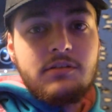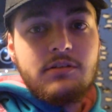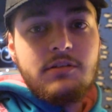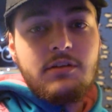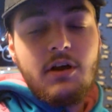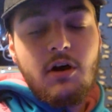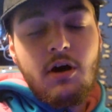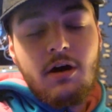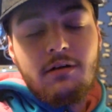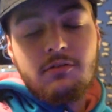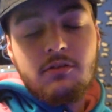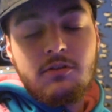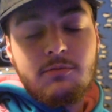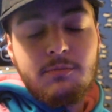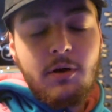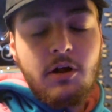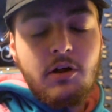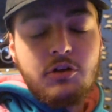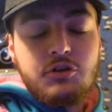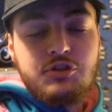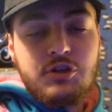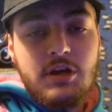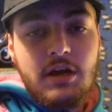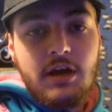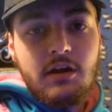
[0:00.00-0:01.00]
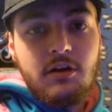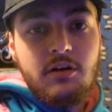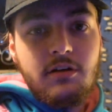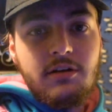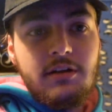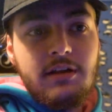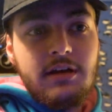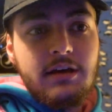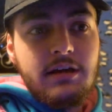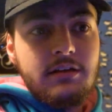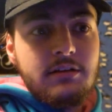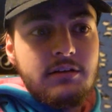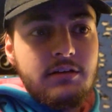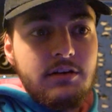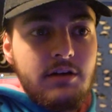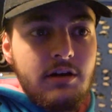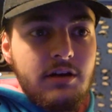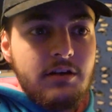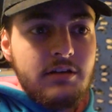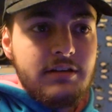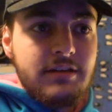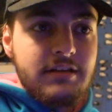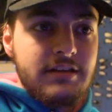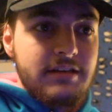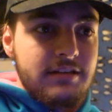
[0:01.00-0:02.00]
I'm a small channel and
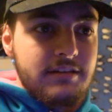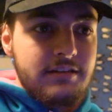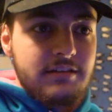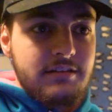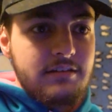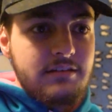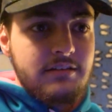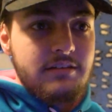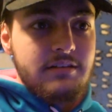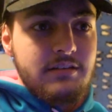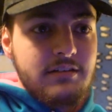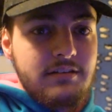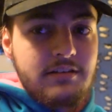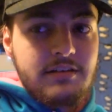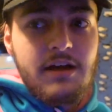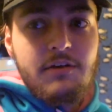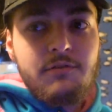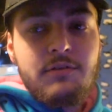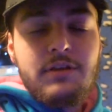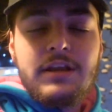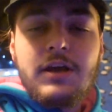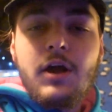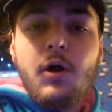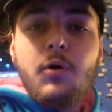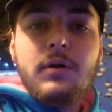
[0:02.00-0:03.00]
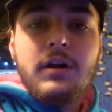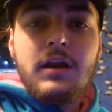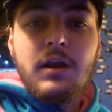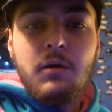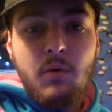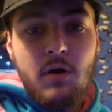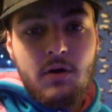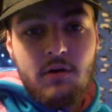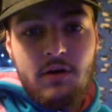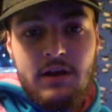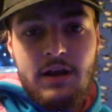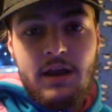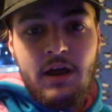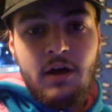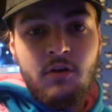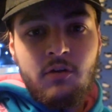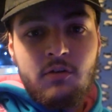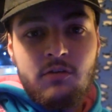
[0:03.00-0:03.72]
it's not really going anywhere right now.